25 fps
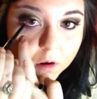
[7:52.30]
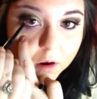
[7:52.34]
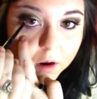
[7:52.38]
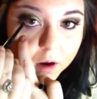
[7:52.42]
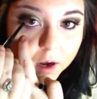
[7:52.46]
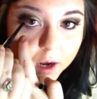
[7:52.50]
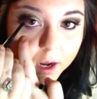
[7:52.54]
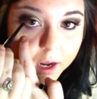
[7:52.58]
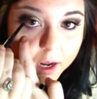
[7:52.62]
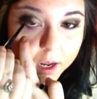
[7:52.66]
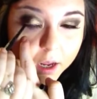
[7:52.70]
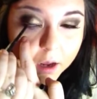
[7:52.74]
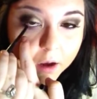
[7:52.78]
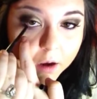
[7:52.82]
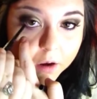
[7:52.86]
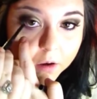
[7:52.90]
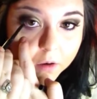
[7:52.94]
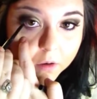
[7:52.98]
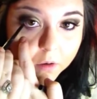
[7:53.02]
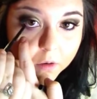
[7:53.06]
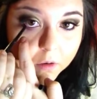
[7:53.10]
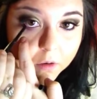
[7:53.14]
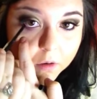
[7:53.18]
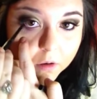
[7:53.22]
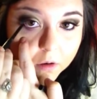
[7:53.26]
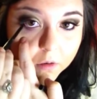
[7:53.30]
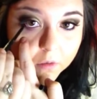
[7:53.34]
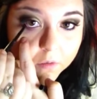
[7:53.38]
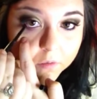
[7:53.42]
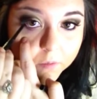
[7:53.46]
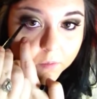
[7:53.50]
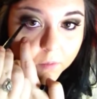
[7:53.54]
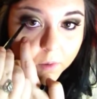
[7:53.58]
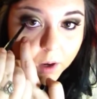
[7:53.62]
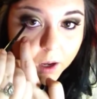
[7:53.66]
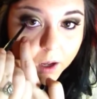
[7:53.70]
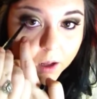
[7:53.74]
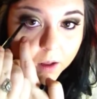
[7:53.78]
And I go
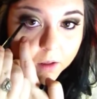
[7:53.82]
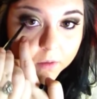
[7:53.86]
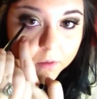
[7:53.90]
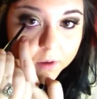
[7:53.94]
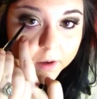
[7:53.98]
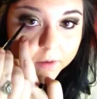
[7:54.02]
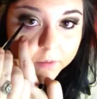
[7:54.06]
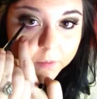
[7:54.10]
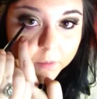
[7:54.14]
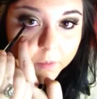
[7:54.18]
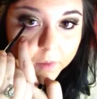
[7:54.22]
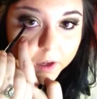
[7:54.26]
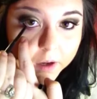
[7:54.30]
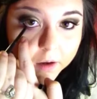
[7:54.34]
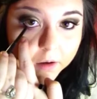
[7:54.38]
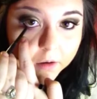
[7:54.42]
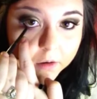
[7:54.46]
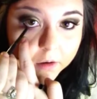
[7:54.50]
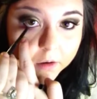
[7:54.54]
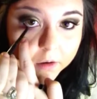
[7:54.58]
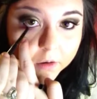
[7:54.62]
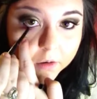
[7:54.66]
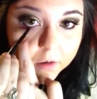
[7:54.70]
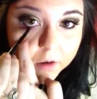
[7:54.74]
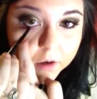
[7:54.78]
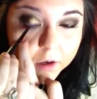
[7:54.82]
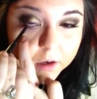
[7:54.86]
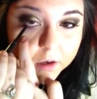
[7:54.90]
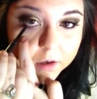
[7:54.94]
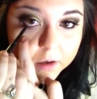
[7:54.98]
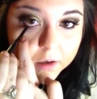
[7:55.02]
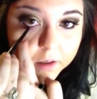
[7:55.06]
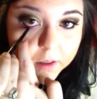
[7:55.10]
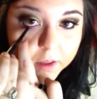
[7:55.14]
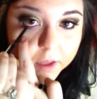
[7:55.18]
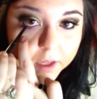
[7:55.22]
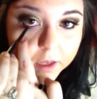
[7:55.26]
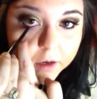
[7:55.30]
all the way from the outer corner
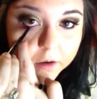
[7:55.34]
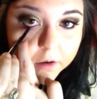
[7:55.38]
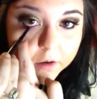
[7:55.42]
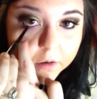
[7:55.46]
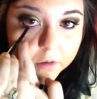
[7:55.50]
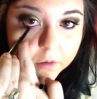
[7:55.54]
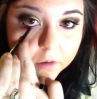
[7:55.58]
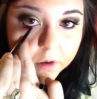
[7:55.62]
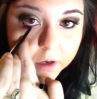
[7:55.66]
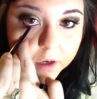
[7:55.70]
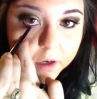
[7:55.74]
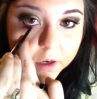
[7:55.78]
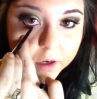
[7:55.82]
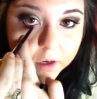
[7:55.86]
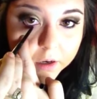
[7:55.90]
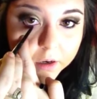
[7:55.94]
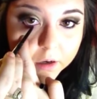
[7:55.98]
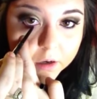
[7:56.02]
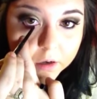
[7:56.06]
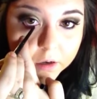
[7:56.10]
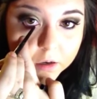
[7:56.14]
to the inner corner.